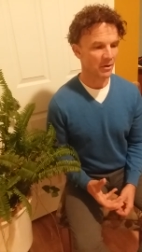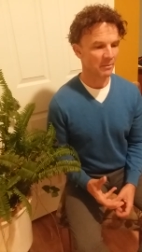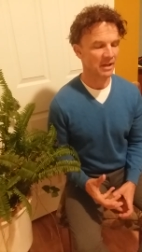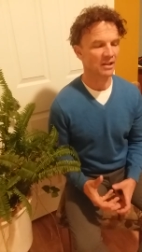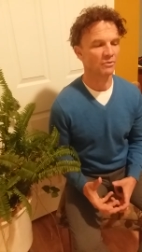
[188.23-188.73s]

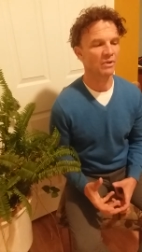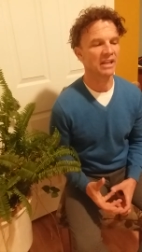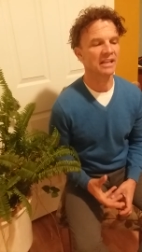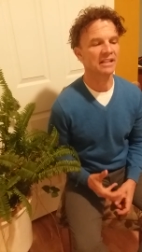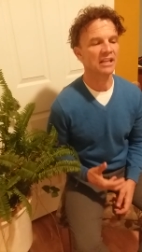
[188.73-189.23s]
because we
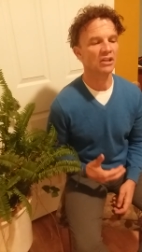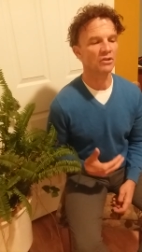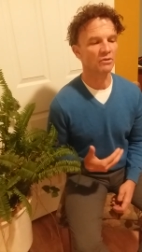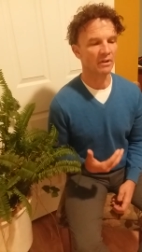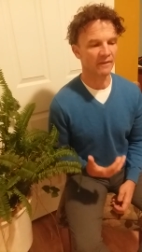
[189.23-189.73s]
continue
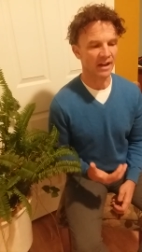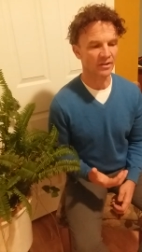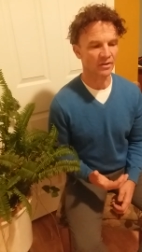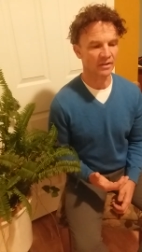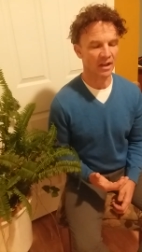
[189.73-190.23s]
to advance
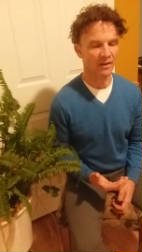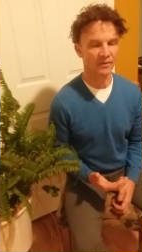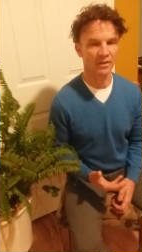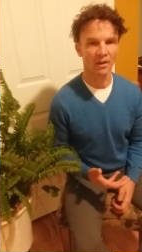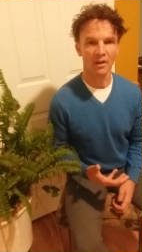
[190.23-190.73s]

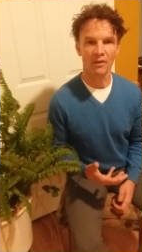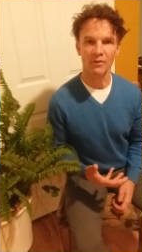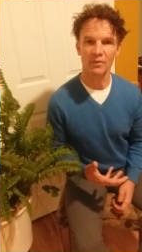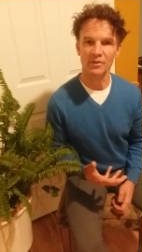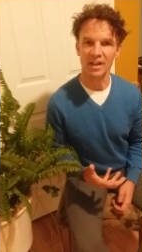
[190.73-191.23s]
ourselves
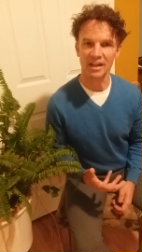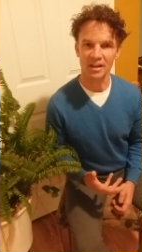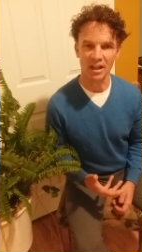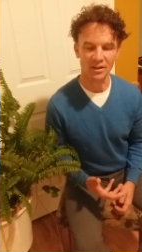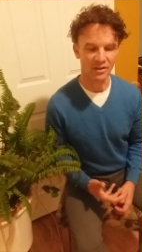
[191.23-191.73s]
through
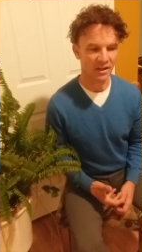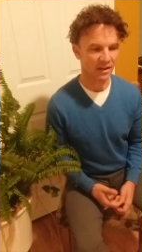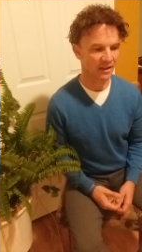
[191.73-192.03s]
technology.